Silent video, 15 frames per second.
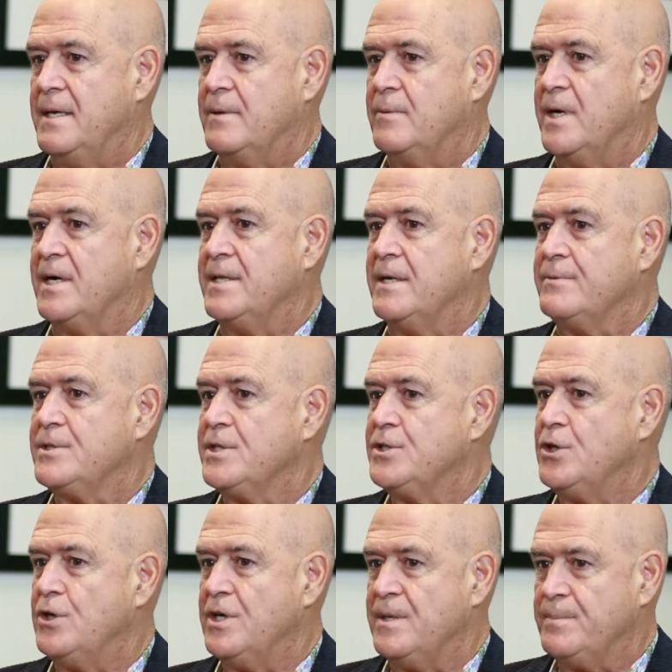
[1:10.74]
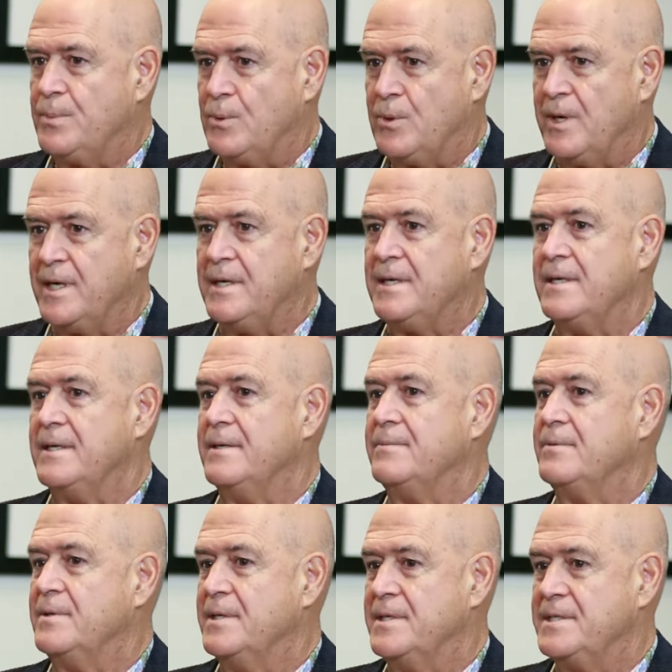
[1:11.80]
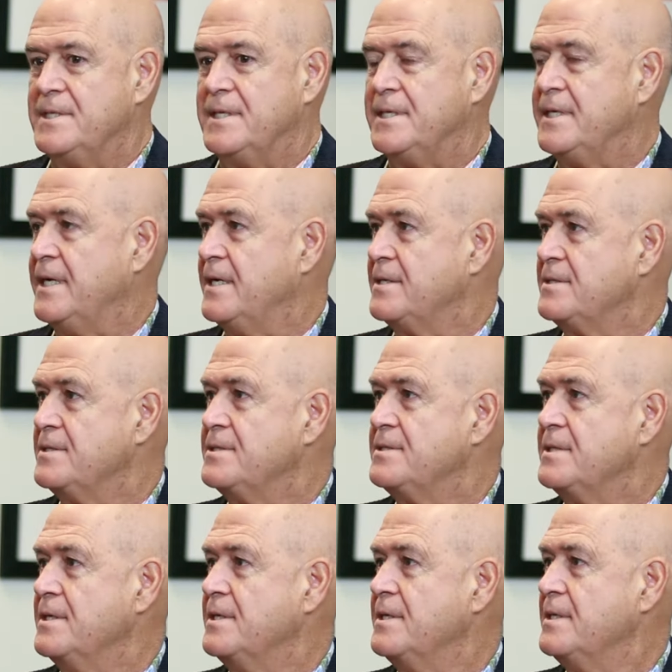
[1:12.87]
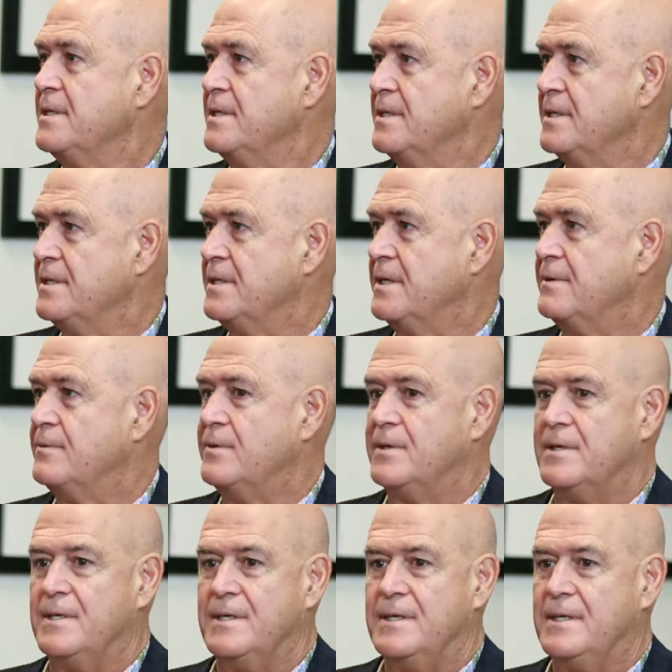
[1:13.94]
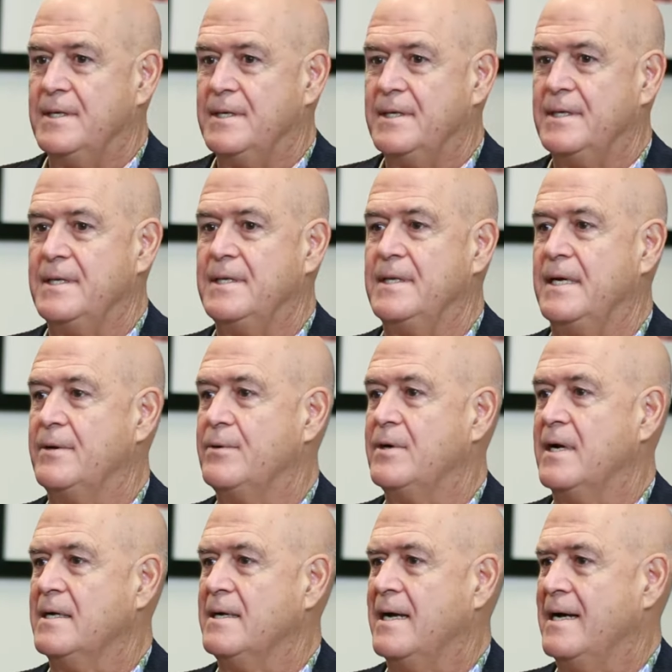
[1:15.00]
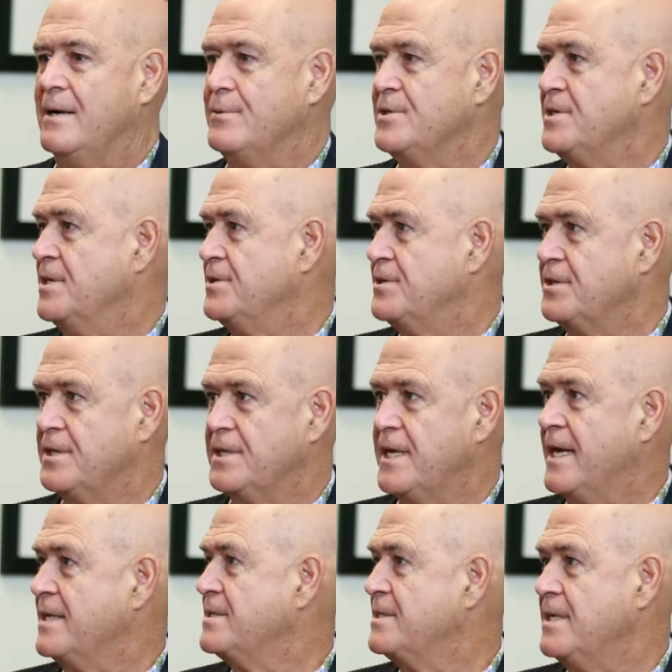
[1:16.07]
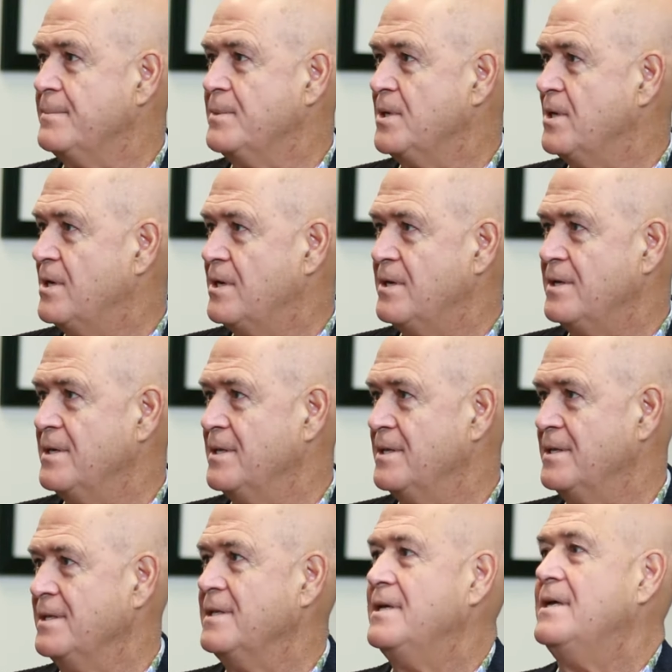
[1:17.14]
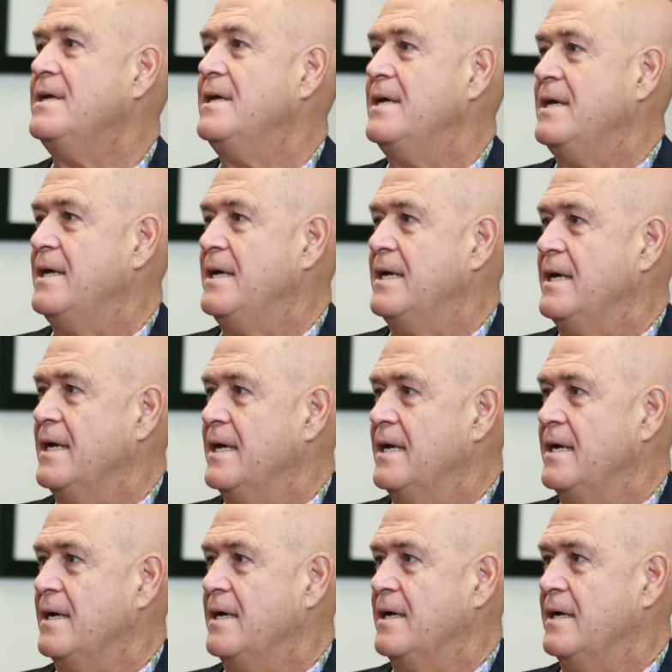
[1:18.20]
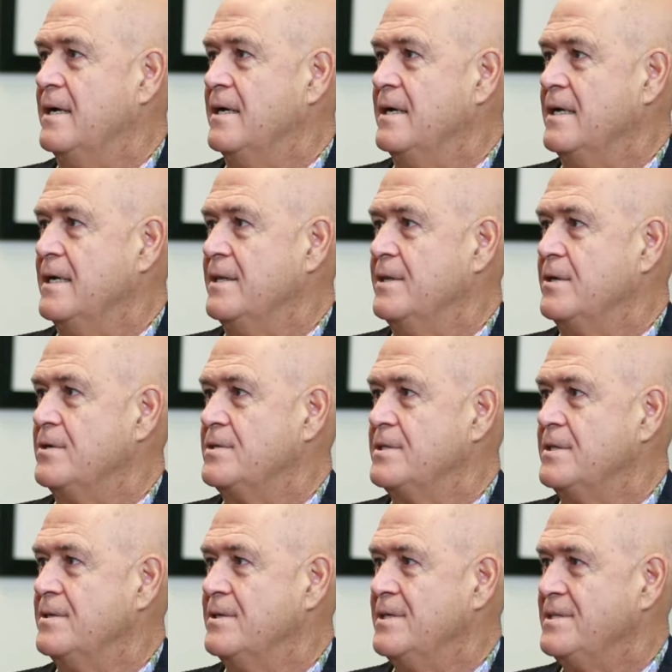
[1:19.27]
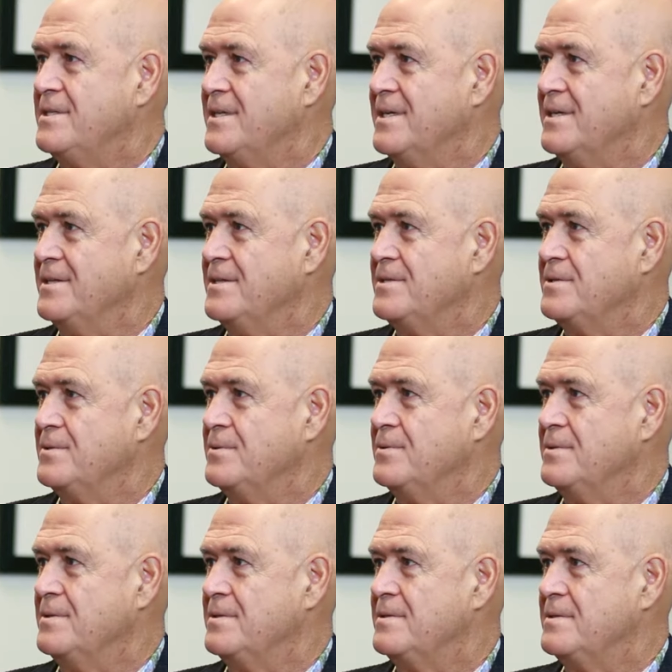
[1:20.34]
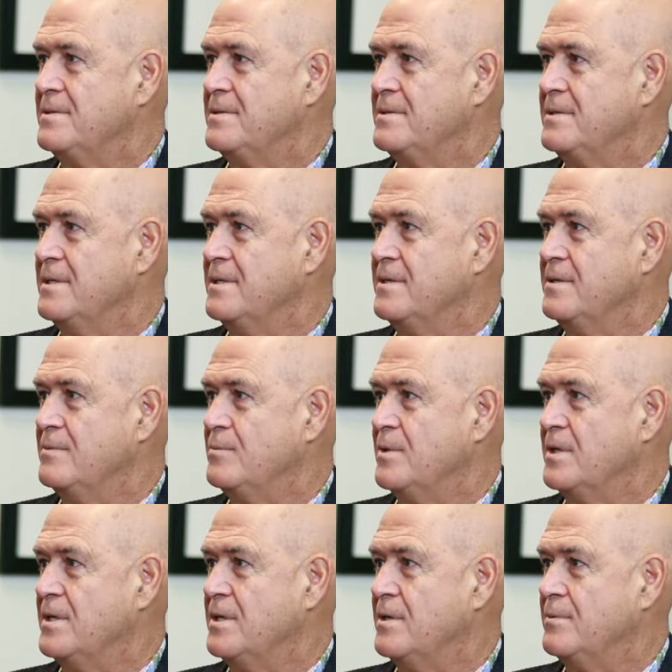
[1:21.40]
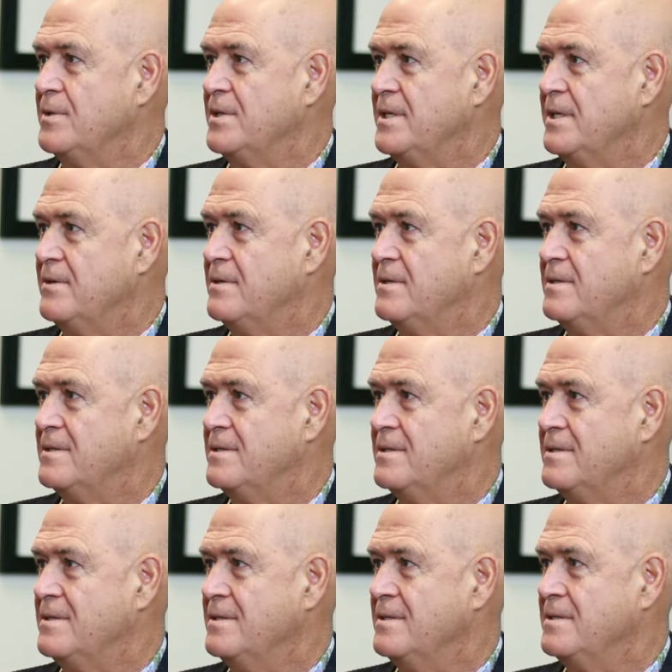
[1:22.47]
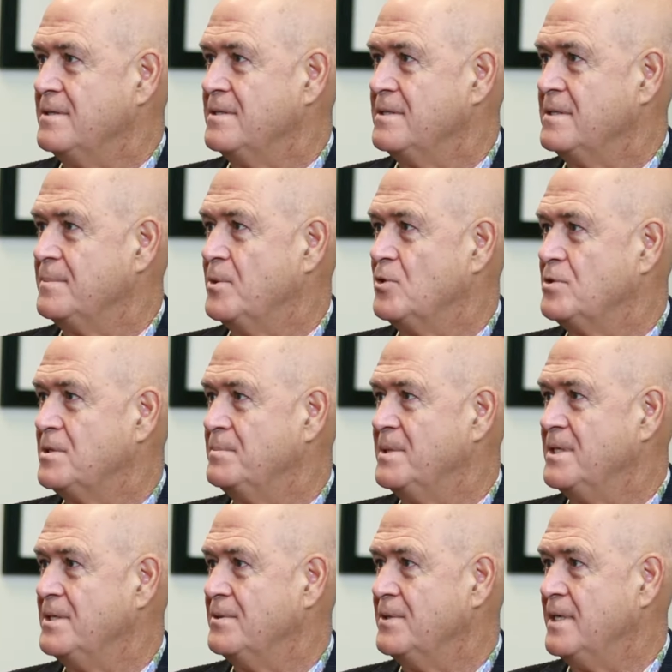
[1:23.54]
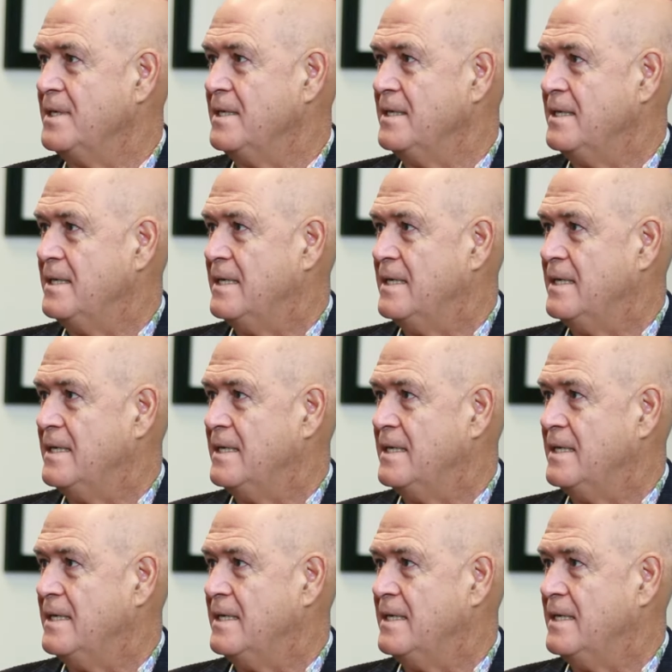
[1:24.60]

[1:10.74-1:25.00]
well, there was a turning point. It was in Kansas City, and there were, they were. I was teaching the last seminar, and in their series, and the students didn't really know what they were supposed to be doing.